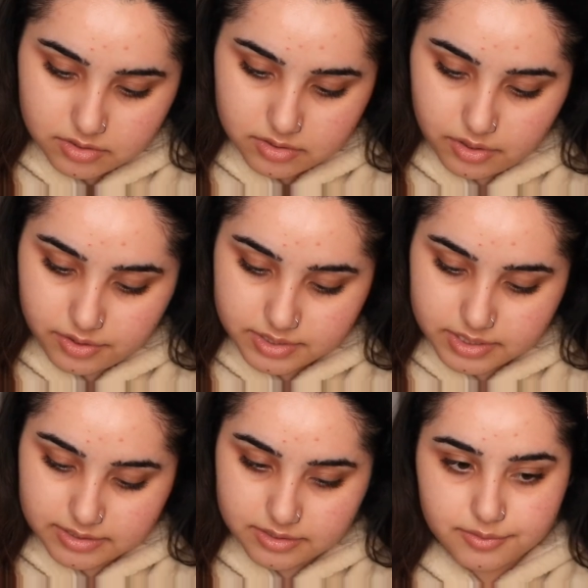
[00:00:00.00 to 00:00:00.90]
No, this
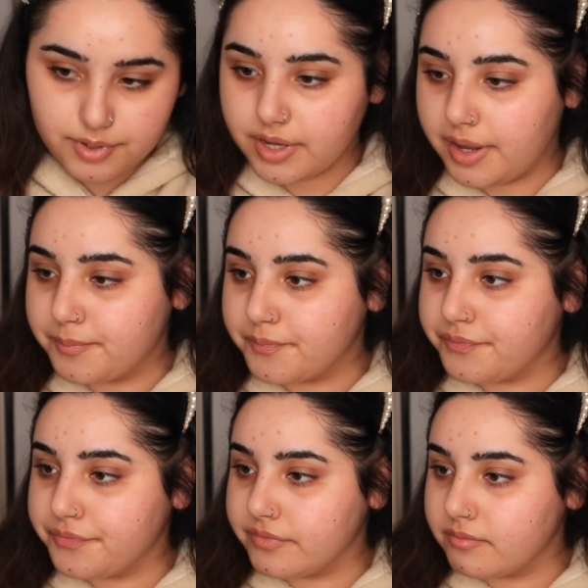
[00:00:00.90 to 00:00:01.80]
doesn't. Okay,
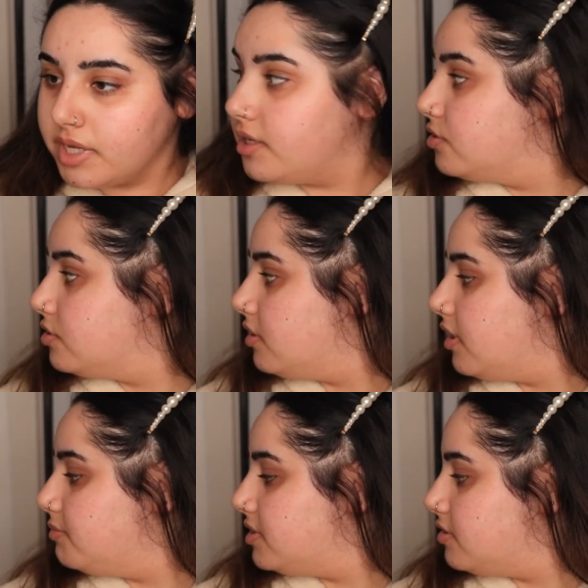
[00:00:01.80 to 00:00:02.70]
making sure that
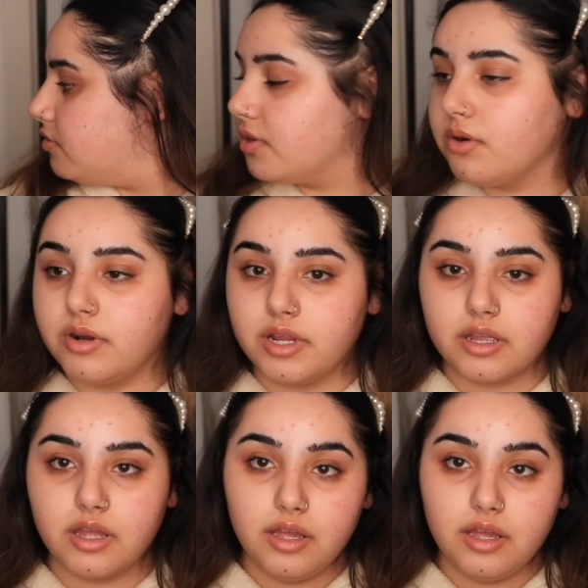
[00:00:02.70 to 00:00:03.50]
I'm still recording